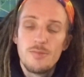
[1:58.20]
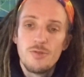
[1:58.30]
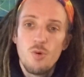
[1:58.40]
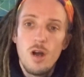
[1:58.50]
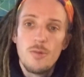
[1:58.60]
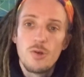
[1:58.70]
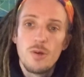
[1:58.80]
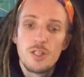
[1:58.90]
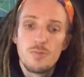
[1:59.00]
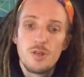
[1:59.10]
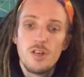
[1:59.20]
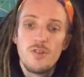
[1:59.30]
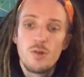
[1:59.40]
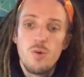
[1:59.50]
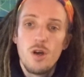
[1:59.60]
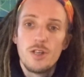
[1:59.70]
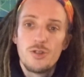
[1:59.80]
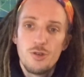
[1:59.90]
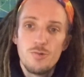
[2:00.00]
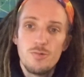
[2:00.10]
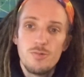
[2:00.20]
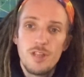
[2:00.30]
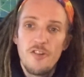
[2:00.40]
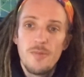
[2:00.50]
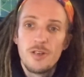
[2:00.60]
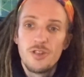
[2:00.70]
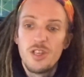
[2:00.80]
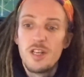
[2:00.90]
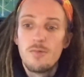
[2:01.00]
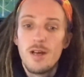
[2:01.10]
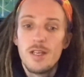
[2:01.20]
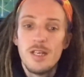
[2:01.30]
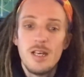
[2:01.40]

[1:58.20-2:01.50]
of Warhammer Quest were going to require 2 Deathmasters anyway.